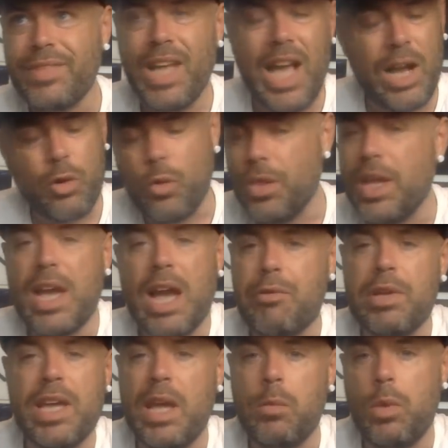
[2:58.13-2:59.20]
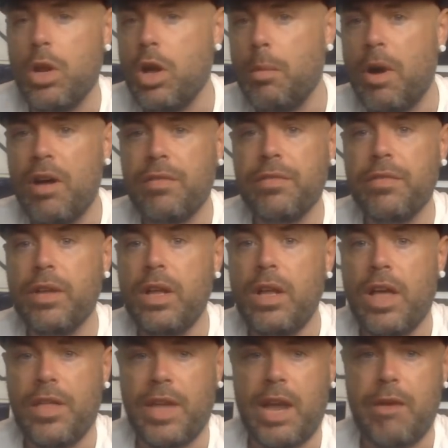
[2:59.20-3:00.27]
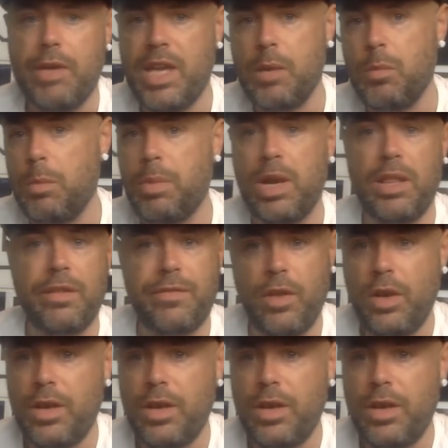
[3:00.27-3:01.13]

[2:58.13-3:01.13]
I don't think Harry Kane will come off. I think Harry Kane will play the full